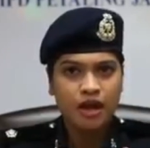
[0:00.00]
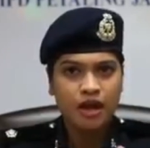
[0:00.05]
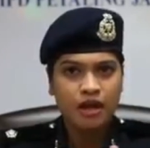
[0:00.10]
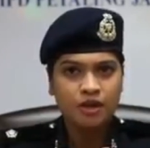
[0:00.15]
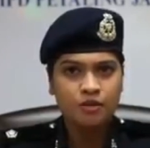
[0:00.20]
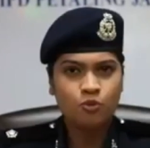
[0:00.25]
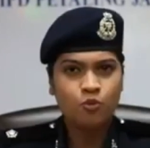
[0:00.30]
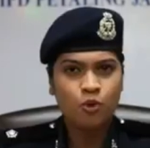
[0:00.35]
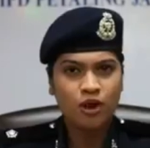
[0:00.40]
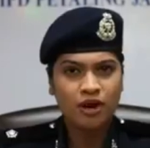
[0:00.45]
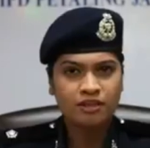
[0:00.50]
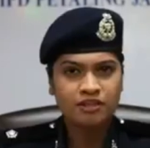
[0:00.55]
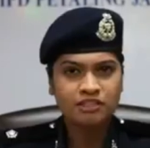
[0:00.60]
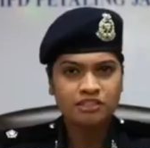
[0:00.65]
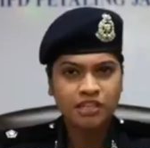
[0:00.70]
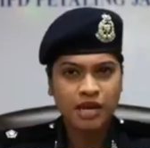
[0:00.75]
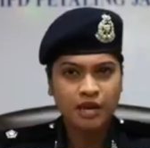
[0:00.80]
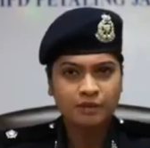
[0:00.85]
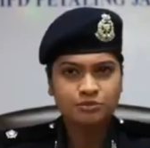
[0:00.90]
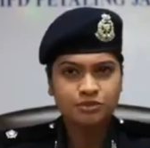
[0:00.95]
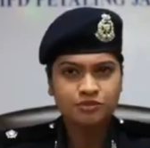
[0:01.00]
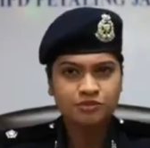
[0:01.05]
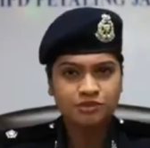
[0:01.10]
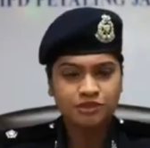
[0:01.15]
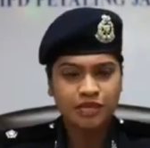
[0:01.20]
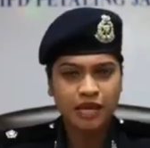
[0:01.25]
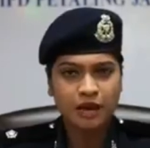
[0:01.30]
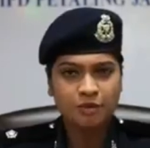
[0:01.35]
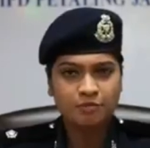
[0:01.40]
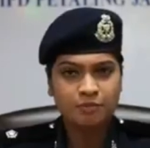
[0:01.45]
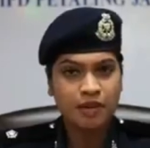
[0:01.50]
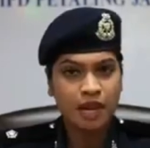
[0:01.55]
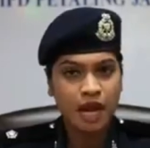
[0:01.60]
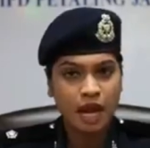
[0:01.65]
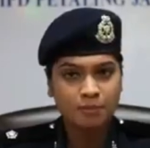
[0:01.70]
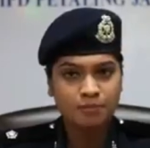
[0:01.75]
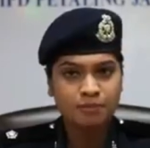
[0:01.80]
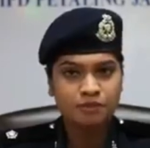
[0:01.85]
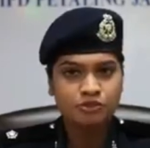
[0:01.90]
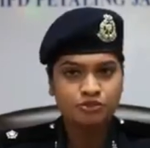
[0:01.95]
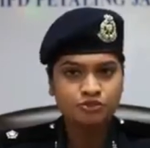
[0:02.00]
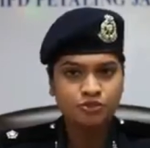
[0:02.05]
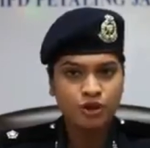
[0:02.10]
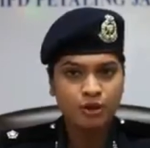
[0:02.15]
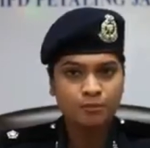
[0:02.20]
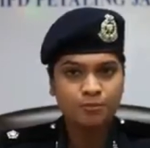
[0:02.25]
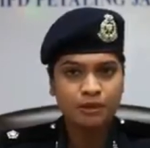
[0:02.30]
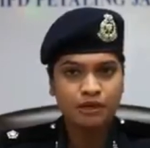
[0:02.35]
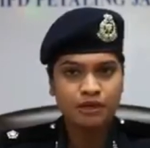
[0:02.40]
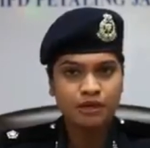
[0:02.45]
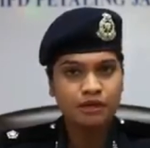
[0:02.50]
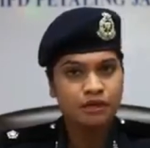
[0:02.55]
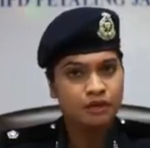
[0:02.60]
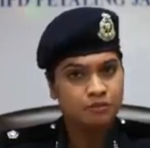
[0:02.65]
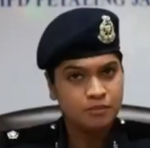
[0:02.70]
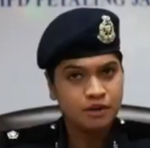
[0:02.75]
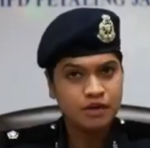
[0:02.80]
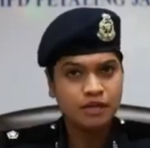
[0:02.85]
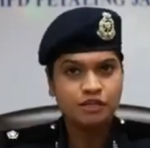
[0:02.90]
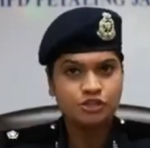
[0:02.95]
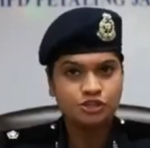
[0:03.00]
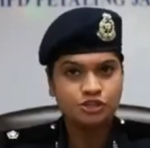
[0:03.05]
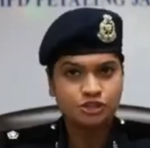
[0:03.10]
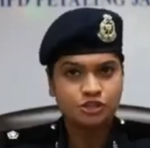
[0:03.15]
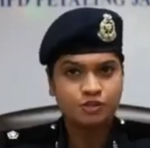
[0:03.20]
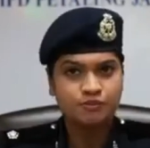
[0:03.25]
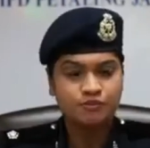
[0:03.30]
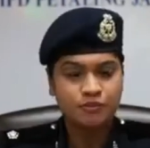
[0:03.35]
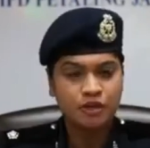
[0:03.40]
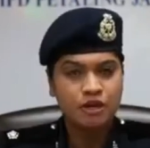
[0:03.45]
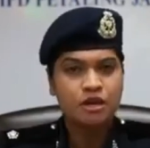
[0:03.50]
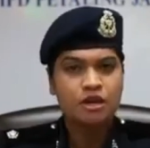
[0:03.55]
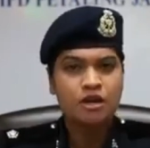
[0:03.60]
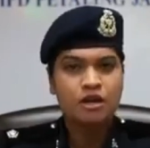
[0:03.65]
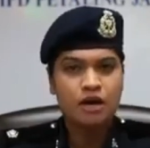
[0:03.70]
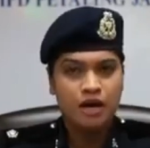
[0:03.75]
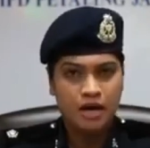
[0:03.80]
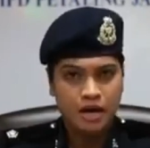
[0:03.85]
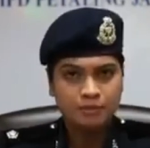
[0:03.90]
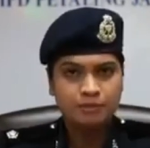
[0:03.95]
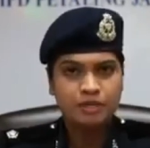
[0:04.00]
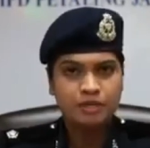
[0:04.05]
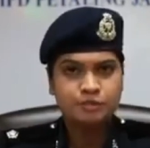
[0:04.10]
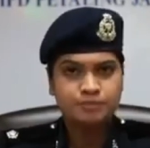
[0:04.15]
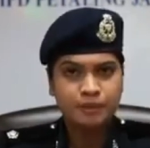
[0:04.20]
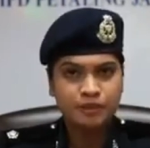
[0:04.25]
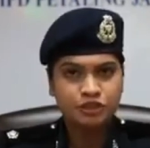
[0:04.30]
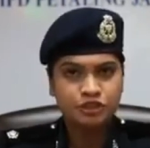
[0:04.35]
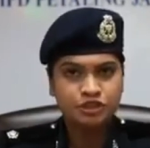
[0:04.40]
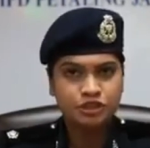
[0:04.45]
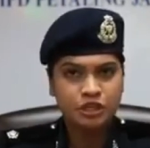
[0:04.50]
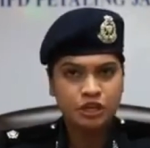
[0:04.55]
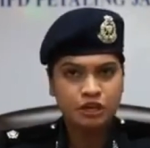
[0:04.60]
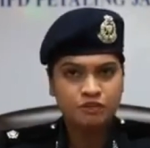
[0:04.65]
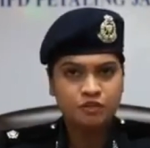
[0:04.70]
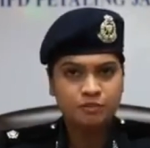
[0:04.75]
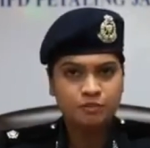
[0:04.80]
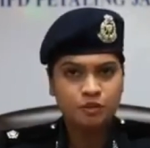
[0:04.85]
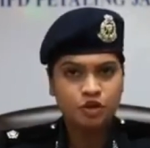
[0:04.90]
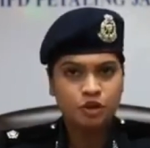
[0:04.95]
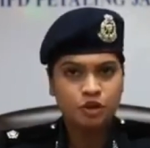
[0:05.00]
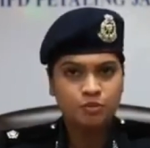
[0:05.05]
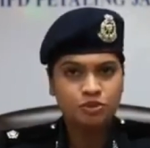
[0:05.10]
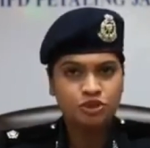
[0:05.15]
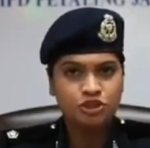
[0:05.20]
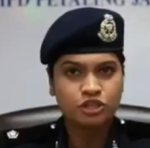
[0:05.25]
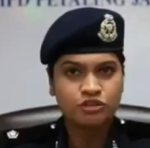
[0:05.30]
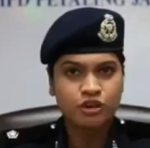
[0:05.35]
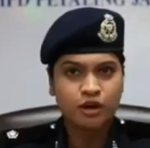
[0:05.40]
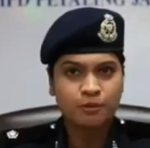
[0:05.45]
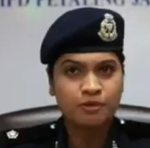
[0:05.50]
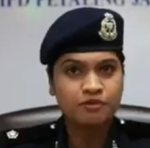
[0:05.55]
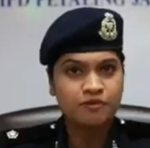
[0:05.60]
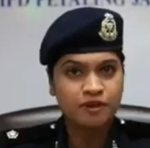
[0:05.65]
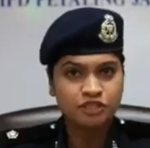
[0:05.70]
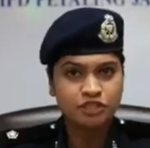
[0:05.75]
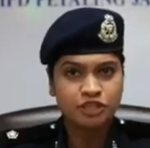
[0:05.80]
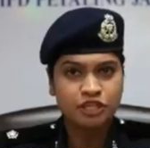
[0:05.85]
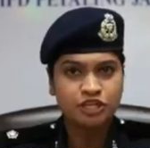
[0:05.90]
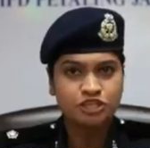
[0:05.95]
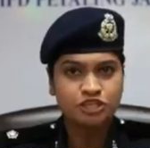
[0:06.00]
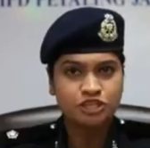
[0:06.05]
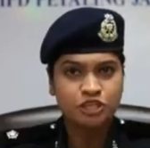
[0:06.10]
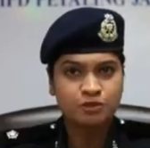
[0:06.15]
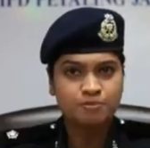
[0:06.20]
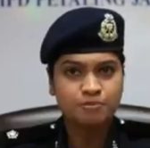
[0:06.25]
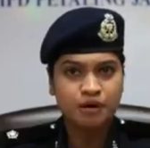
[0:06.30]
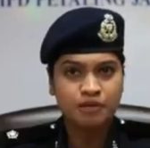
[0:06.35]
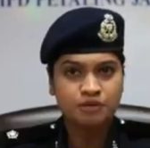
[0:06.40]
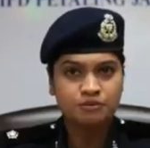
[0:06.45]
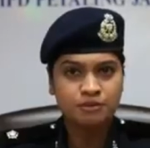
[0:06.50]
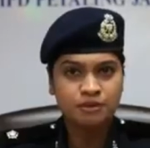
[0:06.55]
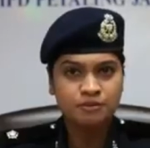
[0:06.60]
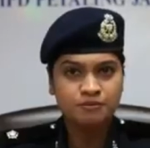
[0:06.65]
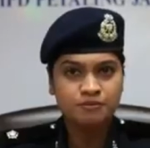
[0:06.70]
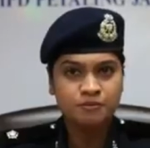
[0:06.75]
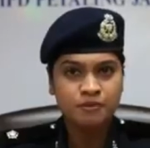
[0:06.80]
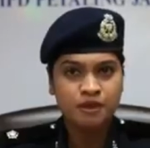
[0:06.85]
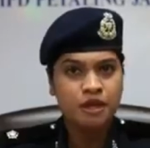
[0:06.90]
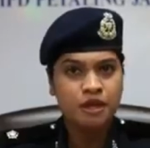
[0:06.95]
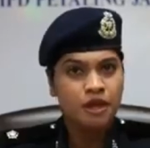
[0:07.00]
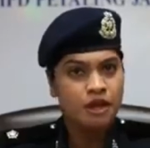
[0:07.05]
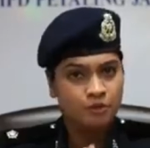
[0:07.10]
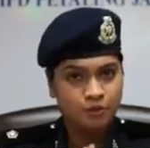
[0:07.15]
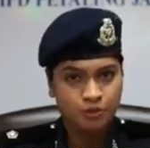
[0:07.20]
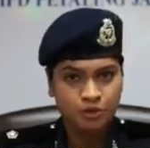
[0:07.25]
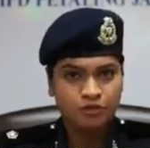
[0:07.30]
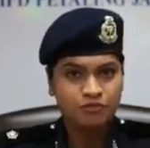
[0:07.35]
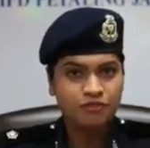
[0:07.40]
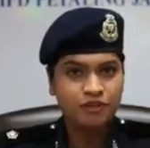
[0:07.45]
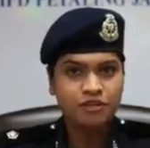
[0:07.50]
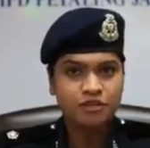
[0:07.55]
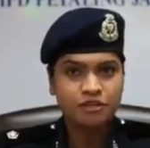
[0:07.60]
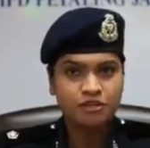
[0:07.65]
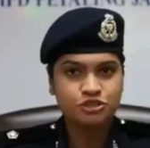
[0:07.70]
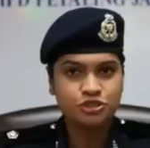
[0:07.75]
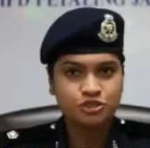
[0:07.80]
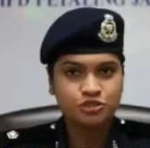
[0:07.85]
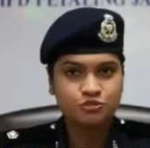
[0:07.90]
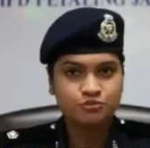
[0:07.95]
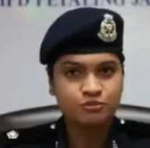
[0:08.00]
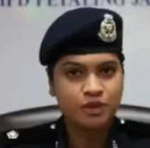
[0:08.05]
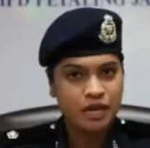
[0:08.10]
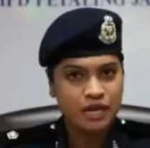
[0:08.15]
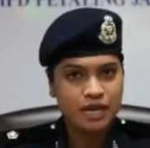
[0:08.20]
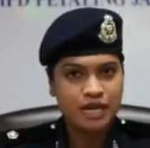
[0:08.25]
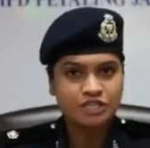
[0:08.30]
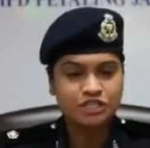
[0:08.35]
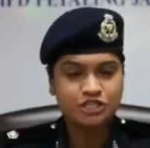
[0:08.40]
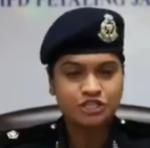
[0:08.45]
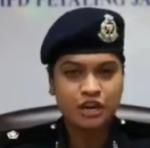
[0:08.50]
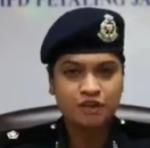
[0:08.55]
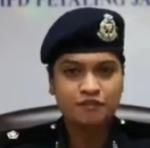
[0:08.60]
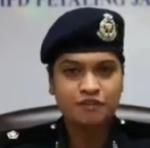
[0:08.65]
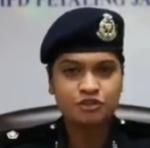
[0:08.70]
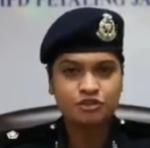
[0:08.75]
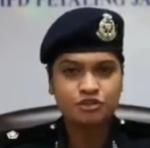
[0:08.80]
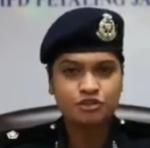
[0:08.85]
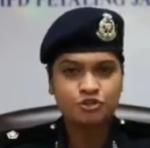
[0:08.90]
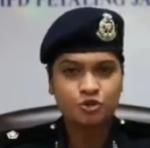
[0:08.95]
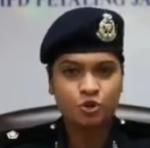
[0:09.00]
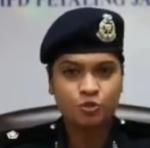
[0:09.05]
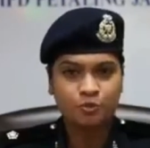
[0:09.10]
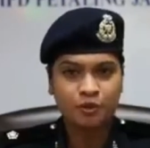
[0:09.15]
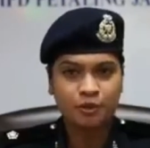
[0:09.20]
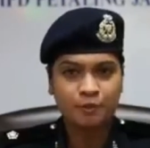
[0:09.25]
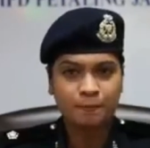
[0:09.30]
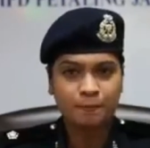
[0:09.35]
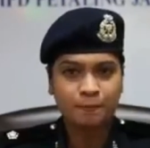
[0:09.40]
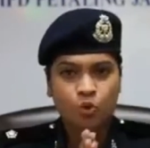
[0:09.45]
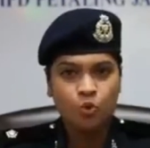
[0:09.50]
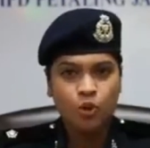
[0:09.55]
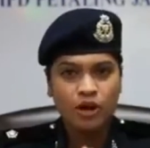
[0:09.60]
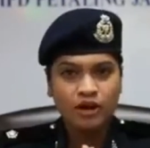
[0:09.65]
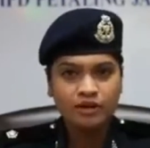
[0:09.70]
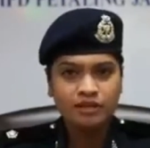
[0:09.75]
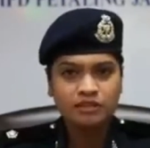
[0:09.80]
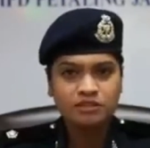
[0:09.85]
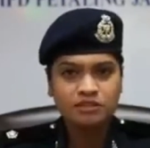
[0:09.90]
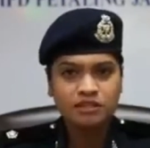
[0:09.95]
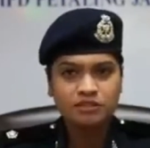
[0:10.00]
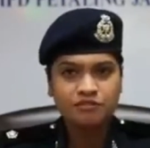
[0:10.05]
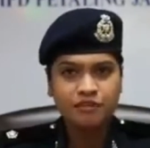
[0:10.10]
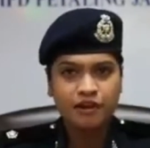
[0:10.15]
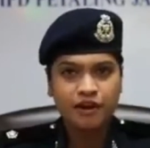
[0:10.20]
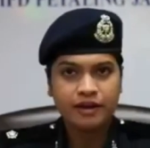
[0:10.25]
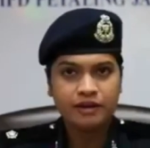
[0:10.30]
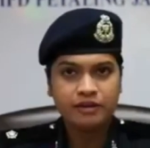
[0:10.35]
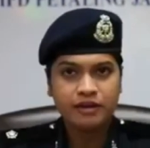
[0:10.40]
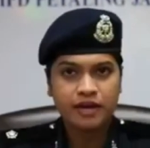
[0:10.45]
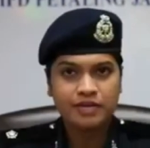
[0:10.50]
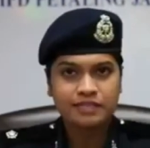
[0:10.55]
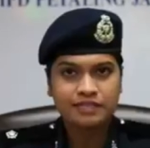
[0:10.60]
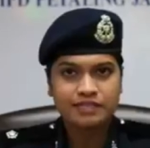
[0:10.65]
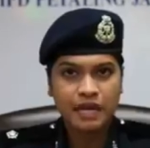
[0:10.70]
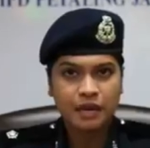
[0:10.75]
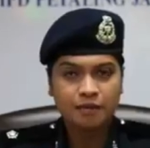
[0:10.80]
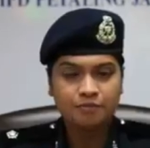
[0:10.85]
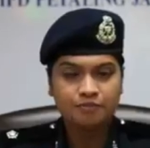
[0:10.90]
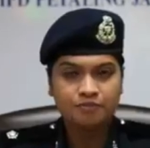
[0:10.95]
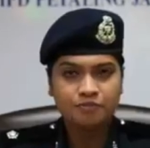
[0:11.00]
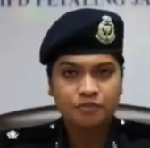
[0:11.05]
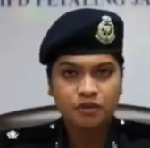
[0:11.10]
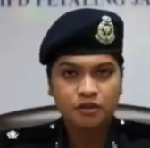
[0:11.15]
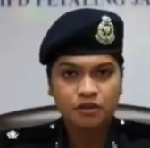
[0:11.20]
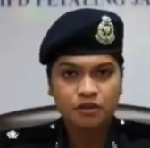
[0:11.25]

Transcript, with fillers: And what are the types of scam that happens rampantly in Malaysia? I'm Inspector Sheila from the Commercial Crime Investigation Department. Without further ado, let's dive into the topic. What is defined as scam?